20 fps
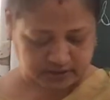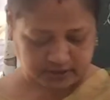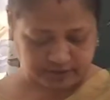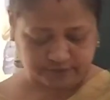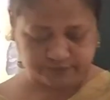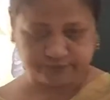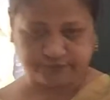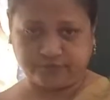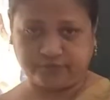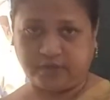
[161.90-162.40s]

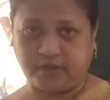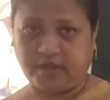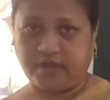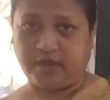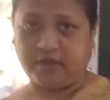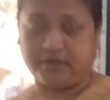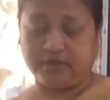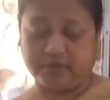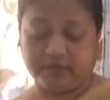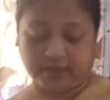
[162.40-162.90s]
if
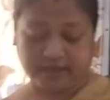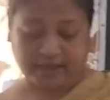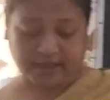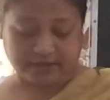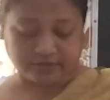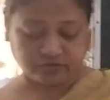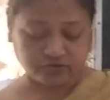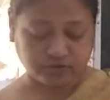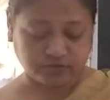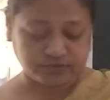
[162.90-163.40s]
the
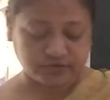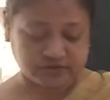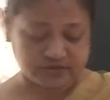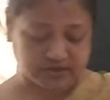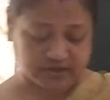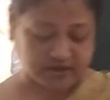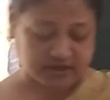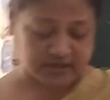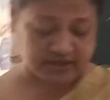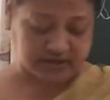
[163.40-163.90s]
atoms,
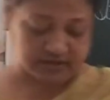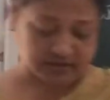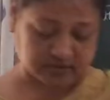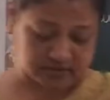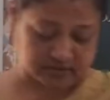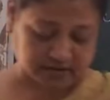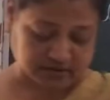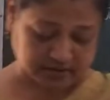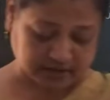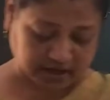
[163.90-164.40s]

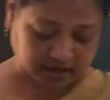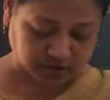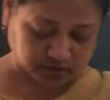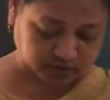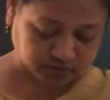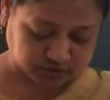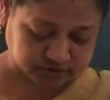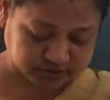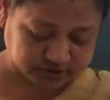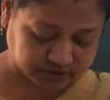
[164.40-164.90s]
now
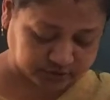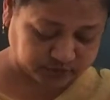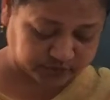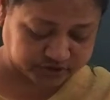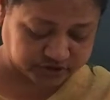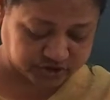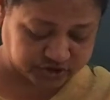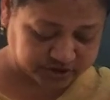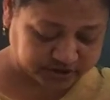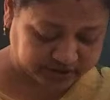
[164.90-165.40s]
the
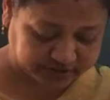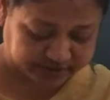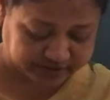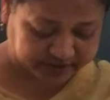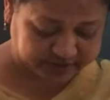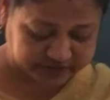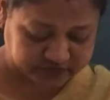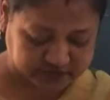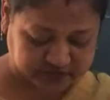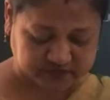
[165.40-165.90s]
question
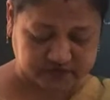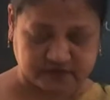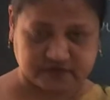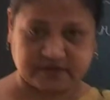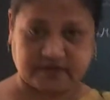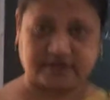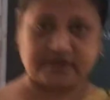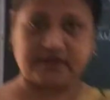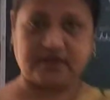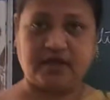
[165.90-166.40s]
arises
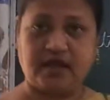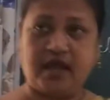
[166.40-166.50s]
that,